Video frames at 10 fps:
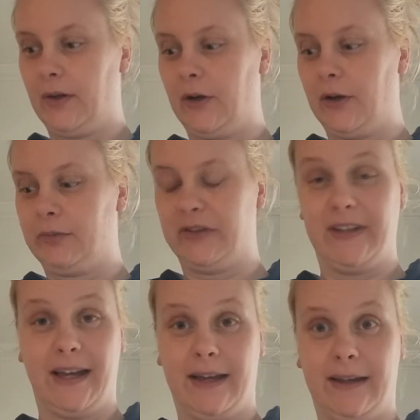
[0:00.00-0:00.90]
herb
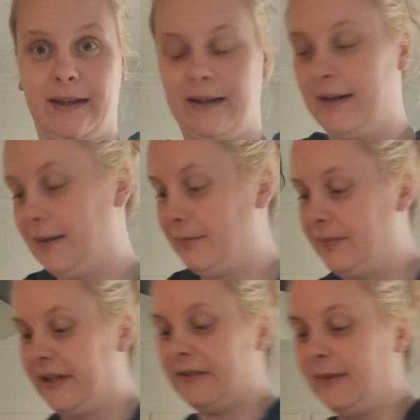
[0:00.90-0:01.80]
stack in the
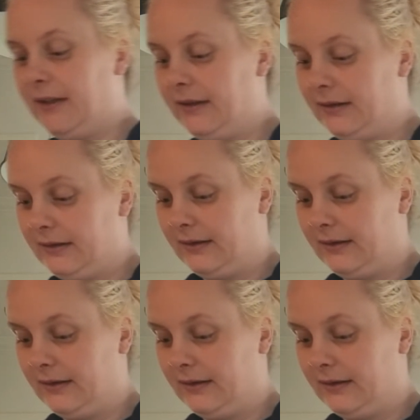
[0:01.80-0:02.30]
basement.